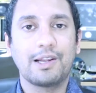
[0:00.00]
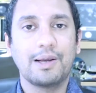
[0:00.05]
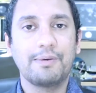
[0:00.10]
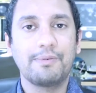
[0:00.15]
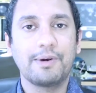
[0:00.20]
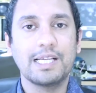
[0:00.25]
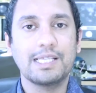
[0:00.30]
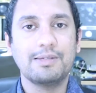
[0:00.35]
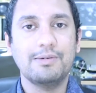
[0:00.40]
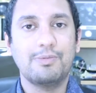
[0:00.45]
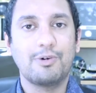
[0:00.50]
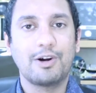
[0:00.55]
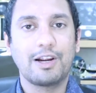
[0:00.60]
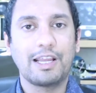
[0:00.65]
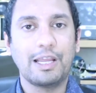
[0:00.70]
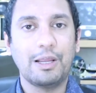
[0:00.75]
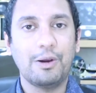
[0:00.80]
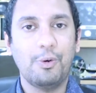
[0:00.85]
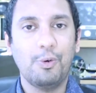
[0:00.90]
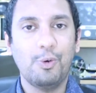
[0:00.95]
and I'm going to be
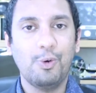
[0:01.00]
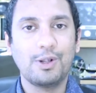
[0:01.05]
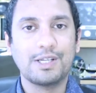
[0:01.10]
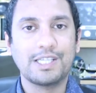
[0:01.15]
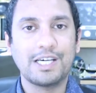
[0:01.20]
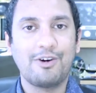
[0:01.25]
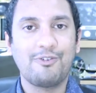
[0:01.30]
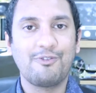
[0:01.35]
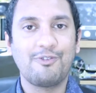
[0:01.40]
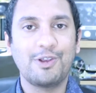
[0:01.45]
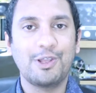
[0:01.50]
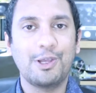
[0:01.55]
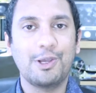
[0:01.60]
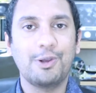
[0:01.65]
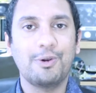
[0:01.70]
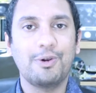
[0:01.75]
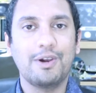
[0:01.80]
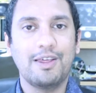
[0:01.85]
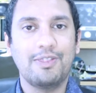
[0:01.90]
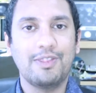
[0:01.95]
breaking it all down for
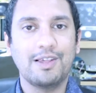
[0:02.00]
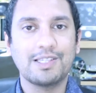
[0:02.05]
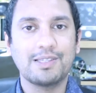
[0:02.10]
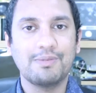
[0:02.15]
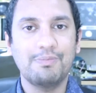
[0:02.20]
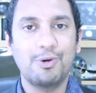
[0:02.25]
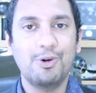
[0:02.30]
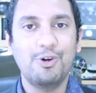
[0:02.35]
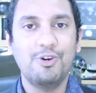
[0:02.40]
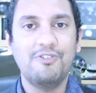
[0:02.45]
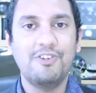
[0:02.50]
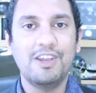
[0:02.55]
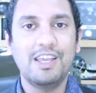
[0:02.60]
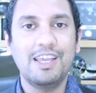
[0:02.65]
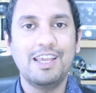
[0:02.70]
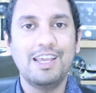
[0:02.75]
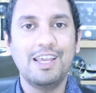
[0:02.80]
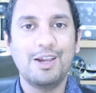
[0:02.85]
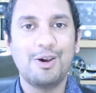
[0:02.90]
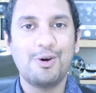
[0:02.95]
you in this
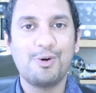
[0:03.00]
movie